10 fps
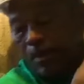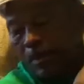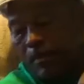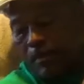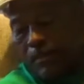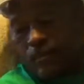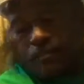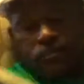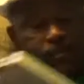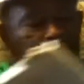oh.
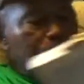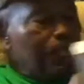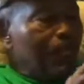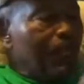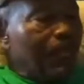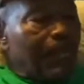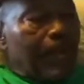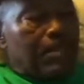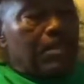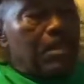
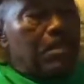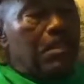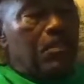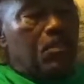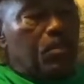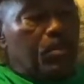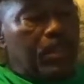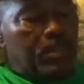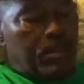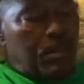I sneaked into the
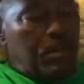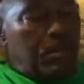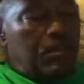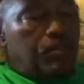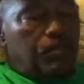place on a